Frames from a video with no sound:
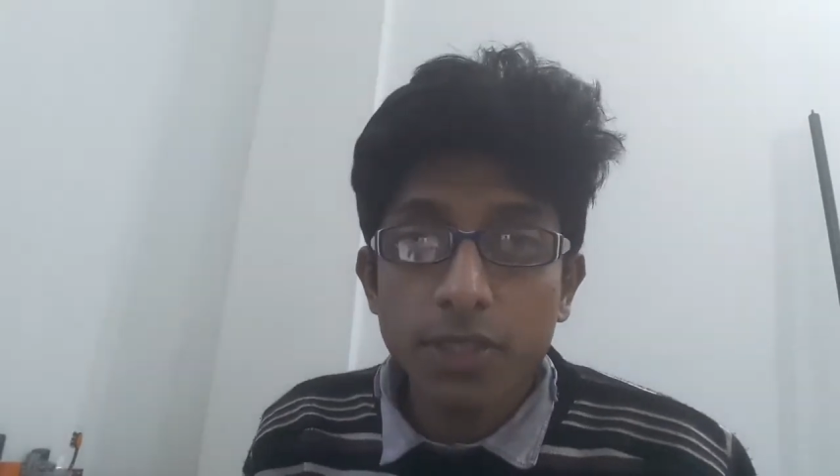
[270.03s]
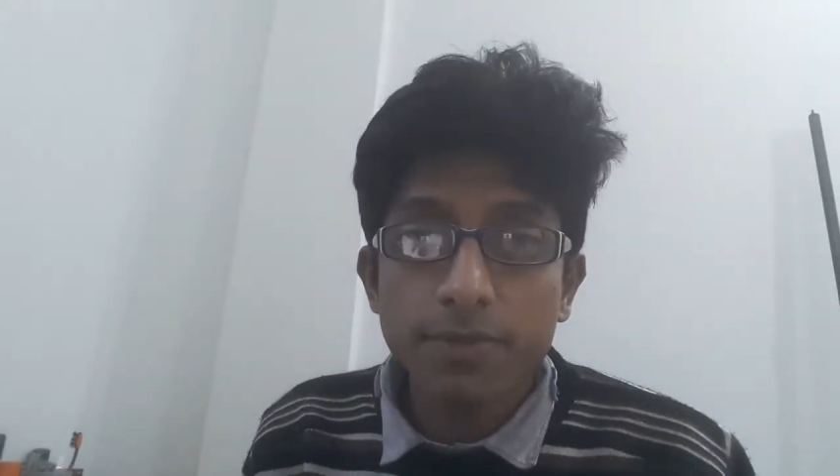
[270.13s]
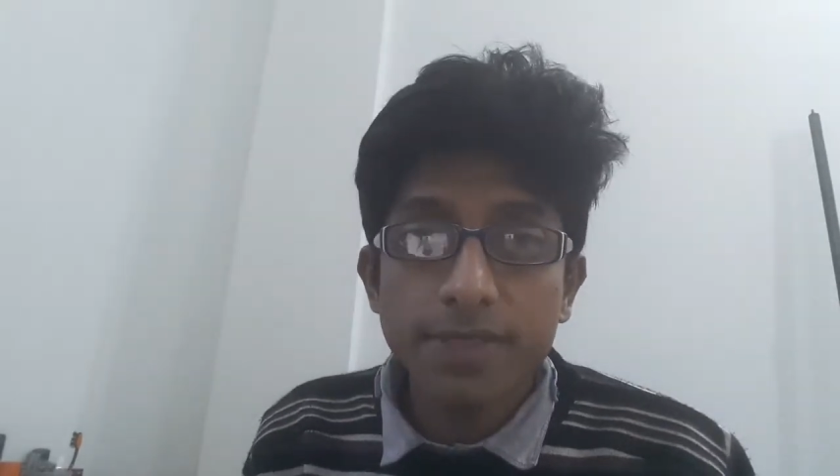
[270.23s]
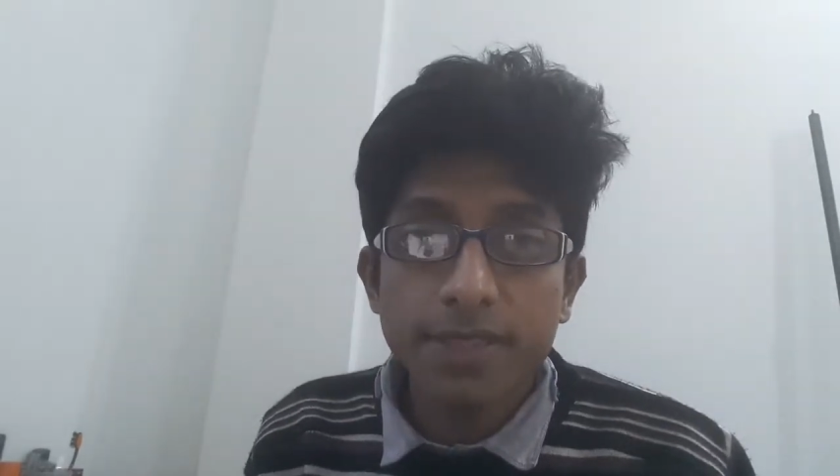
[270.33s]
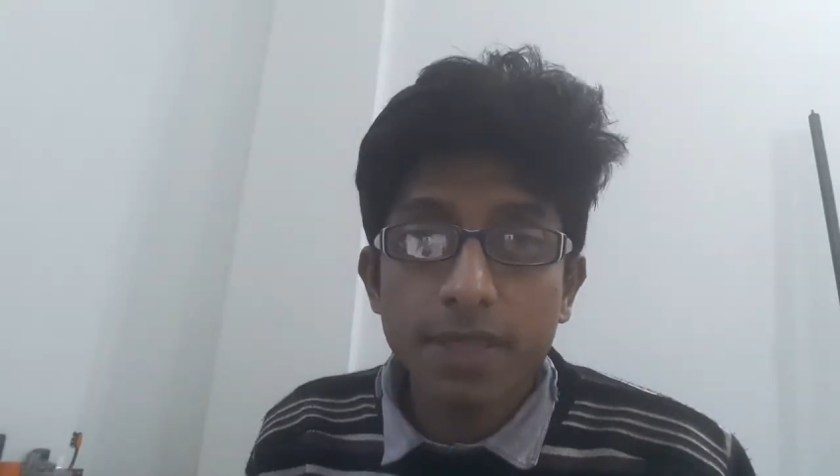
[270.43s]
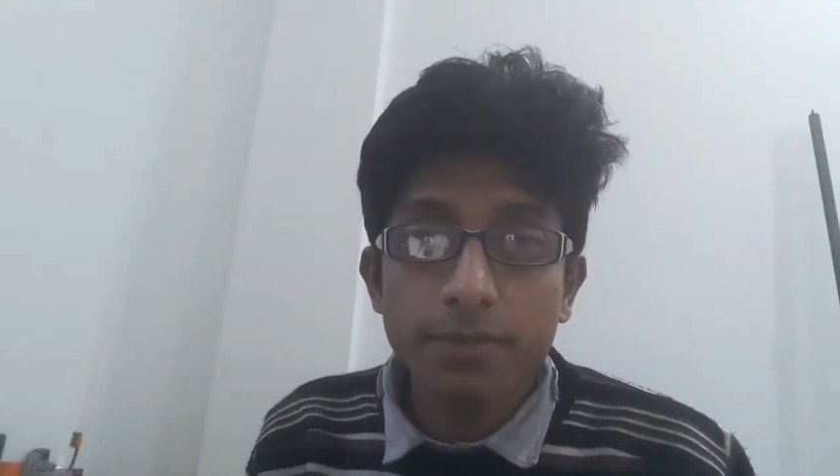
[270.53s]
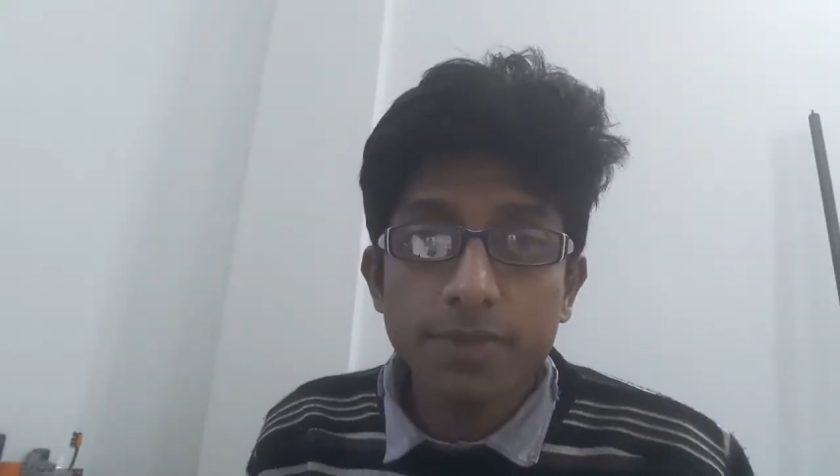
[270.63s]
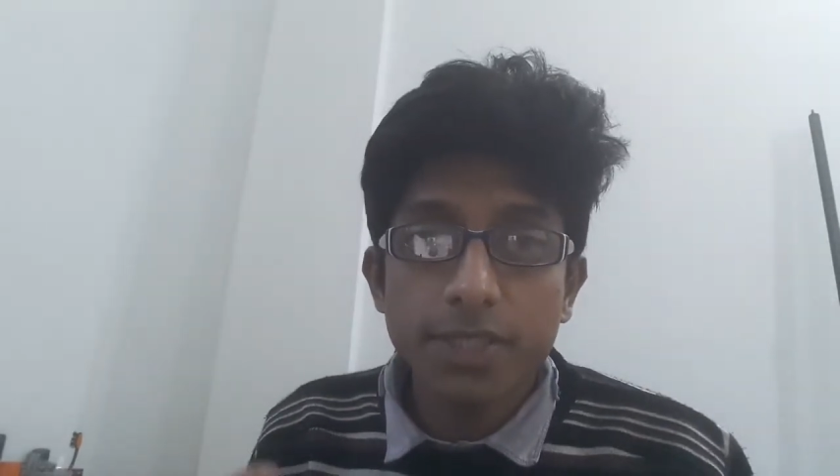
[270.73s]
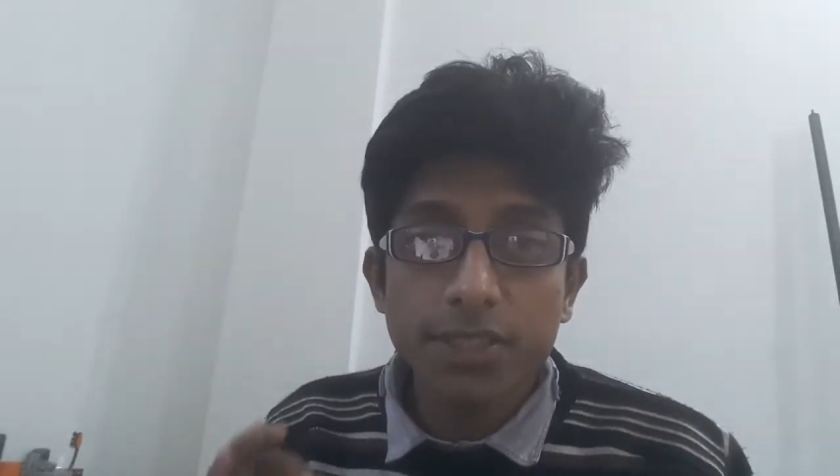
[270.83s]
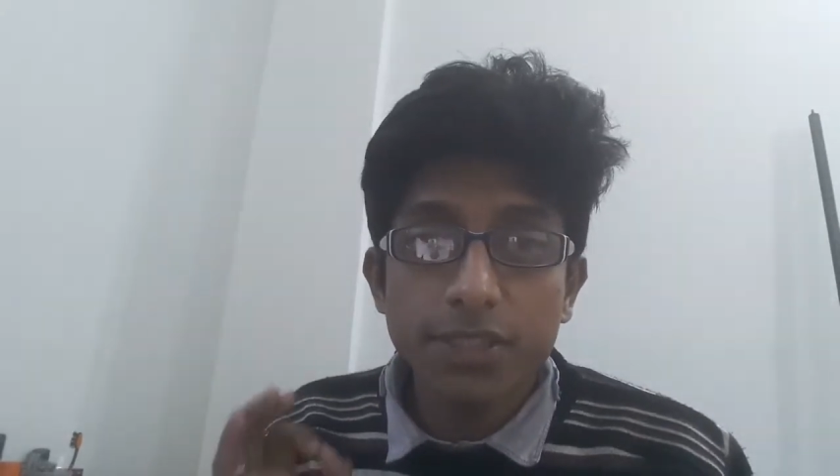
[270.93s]
of
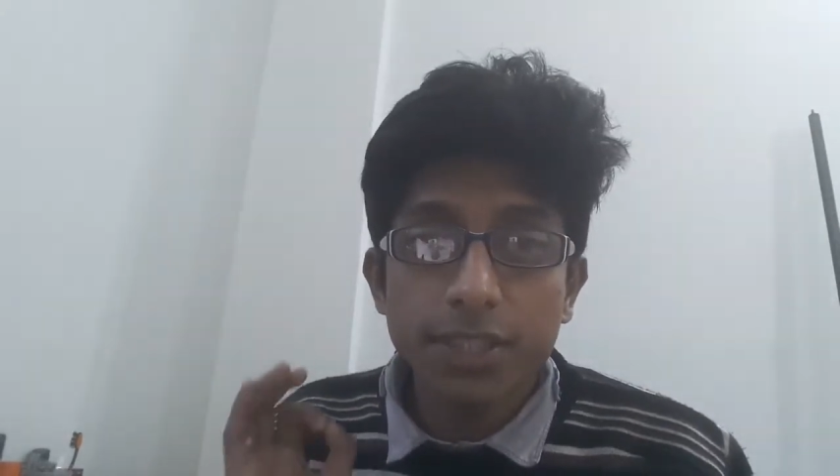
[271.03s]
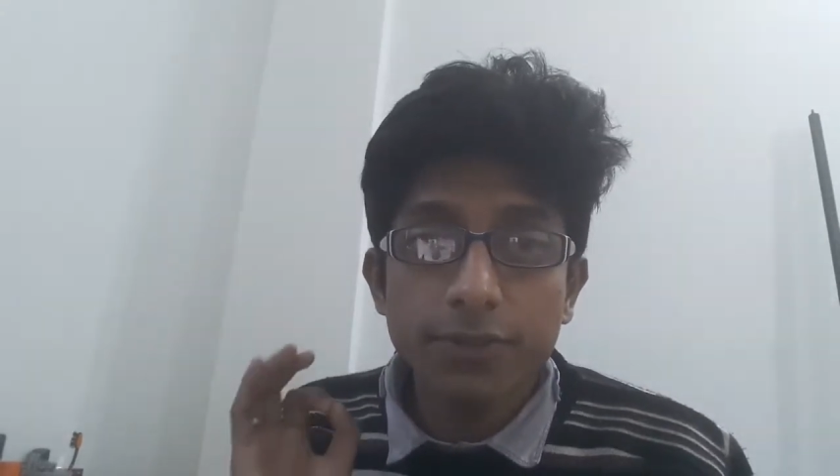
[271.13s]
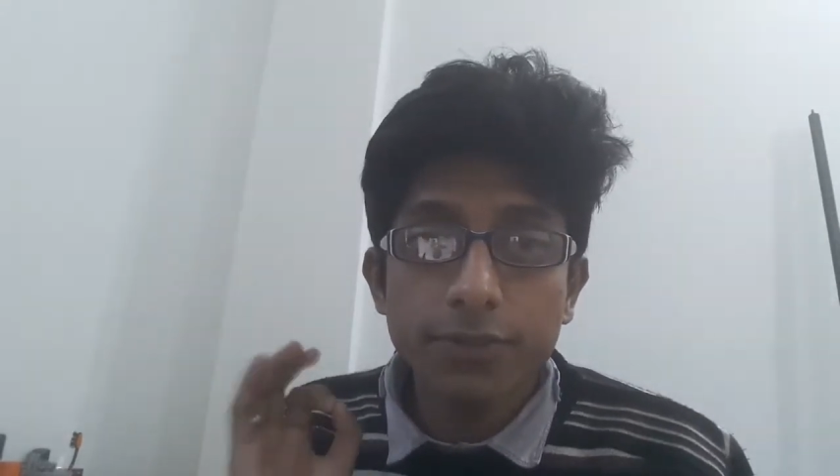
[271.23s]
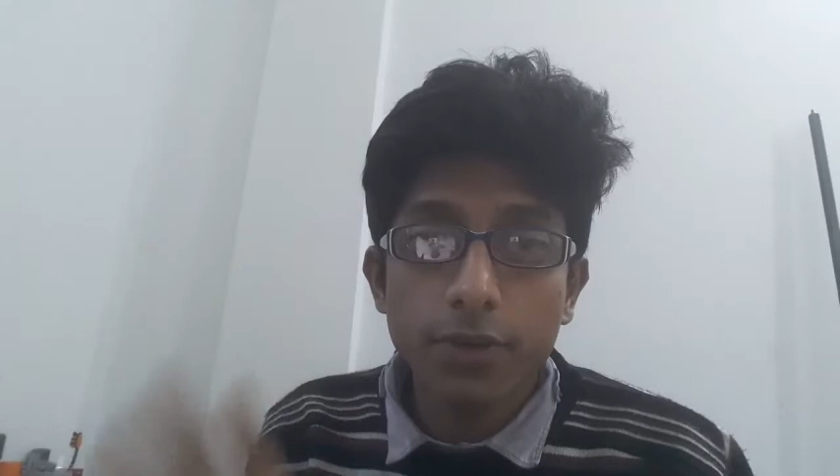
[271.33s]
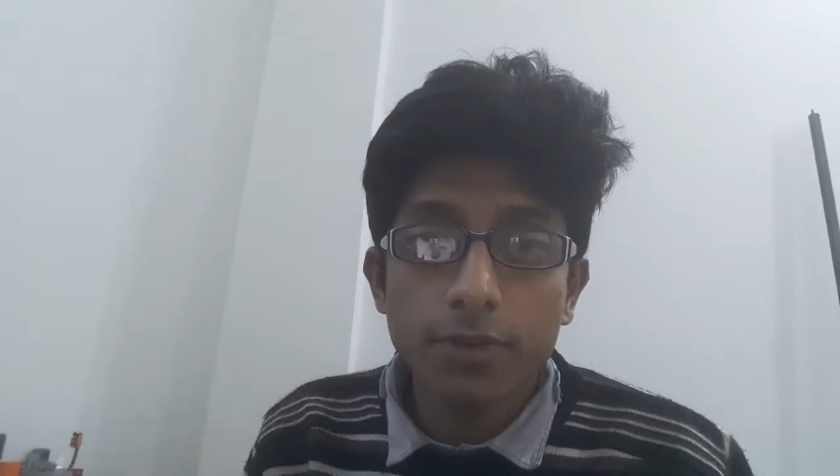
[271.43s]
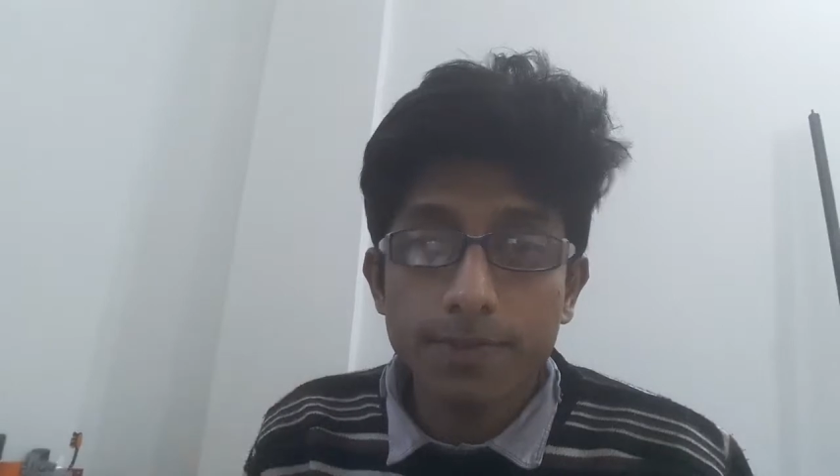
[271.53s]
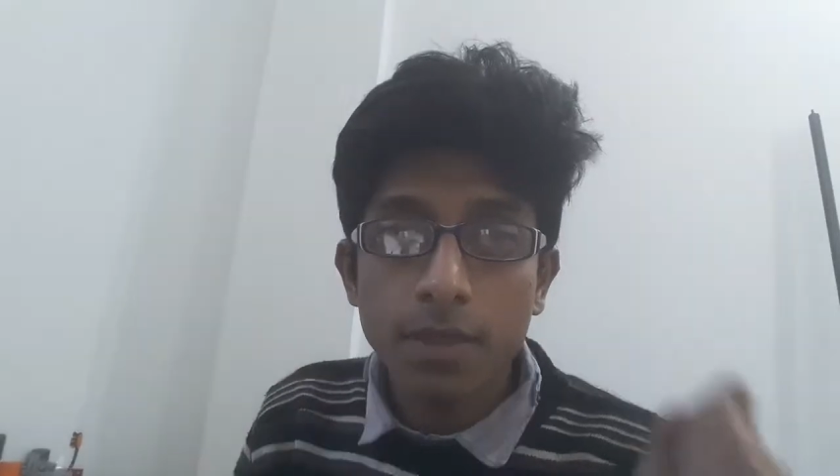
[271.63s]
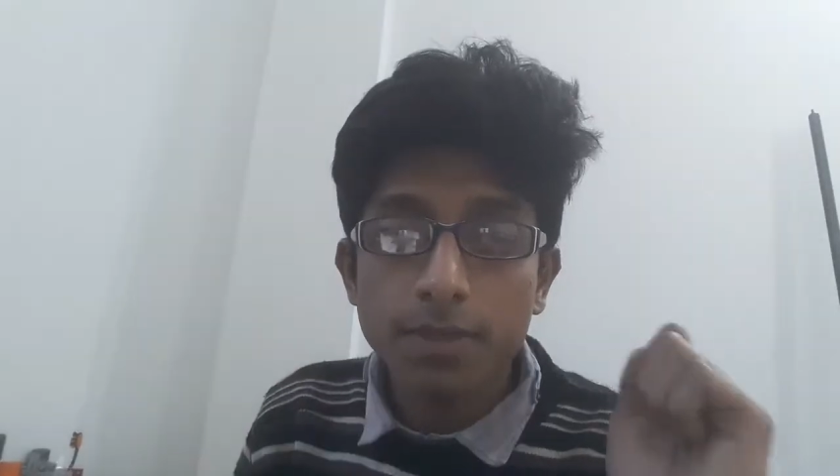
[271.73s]
subsection 4.